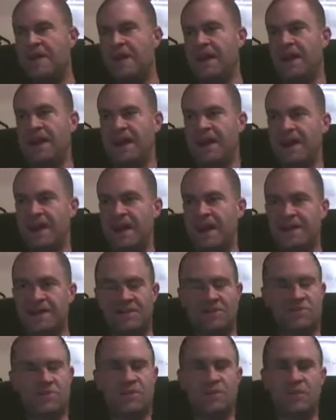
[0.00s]
and I
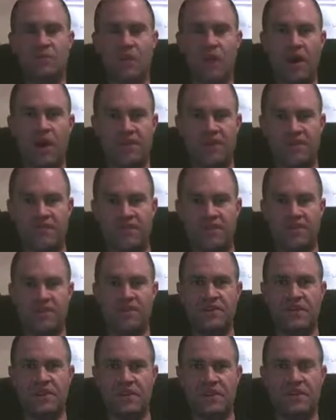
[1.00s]
didn't really walk the
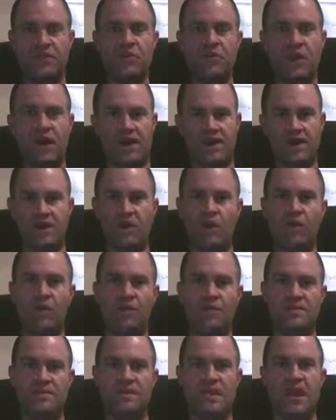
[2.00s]
field, and I didn't quite know
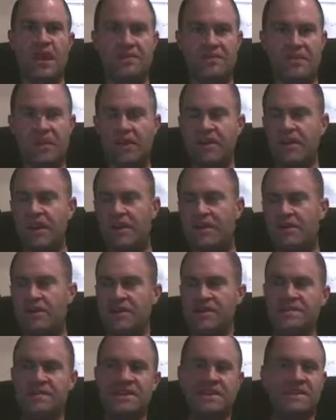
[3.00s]
what was out there, and I
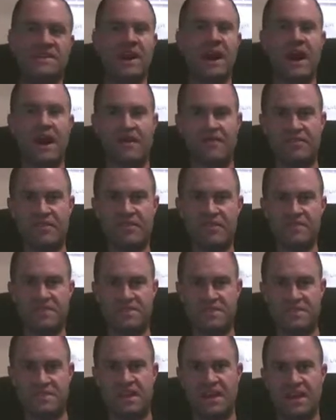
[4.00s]
went and did a dive into the
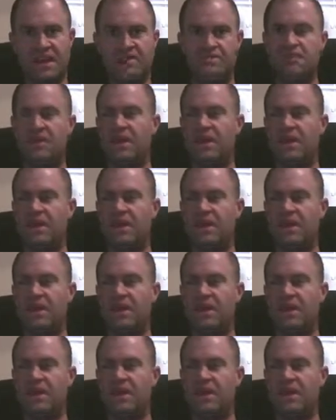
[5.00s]
snake,